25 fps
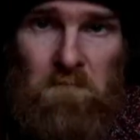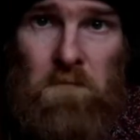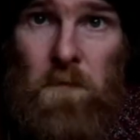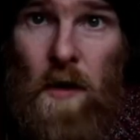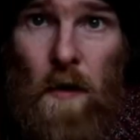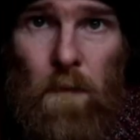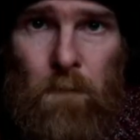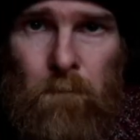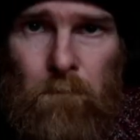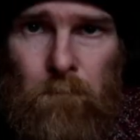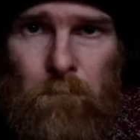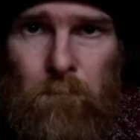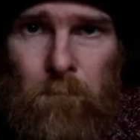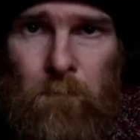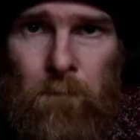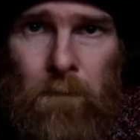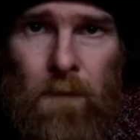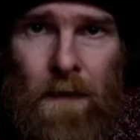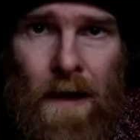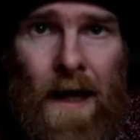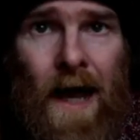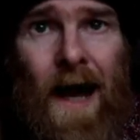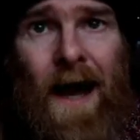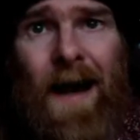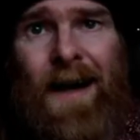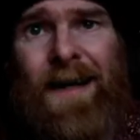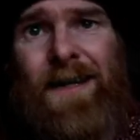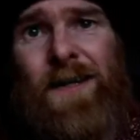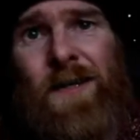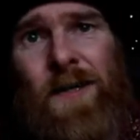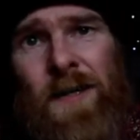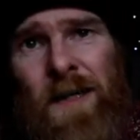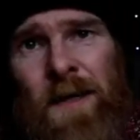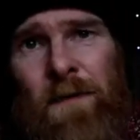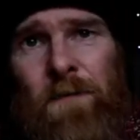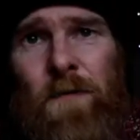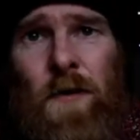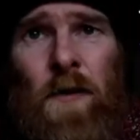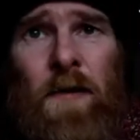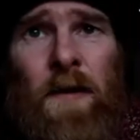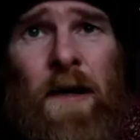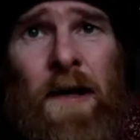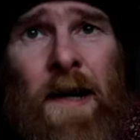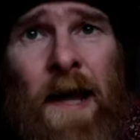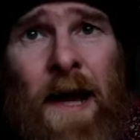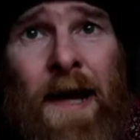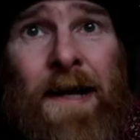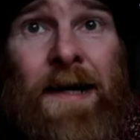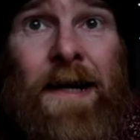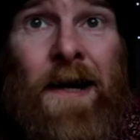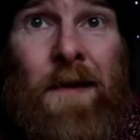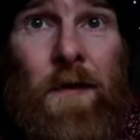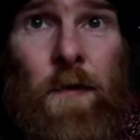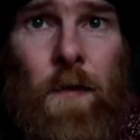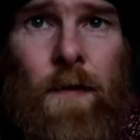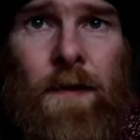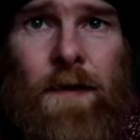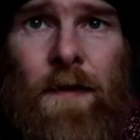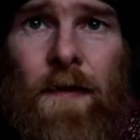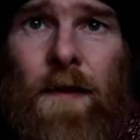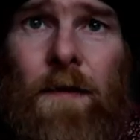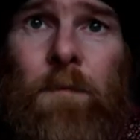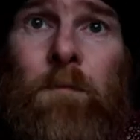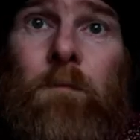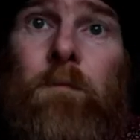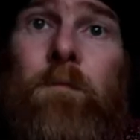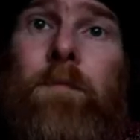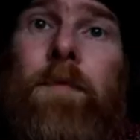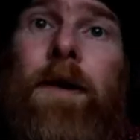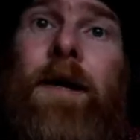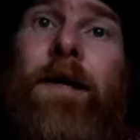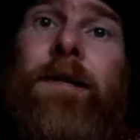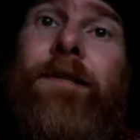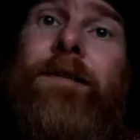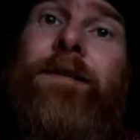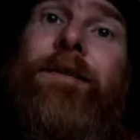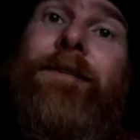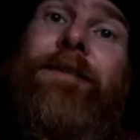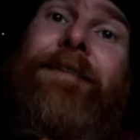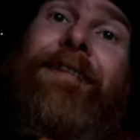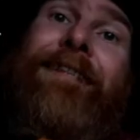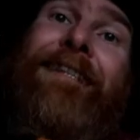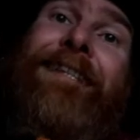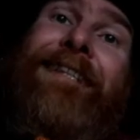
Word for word: No, I could have gone online and ordered them, but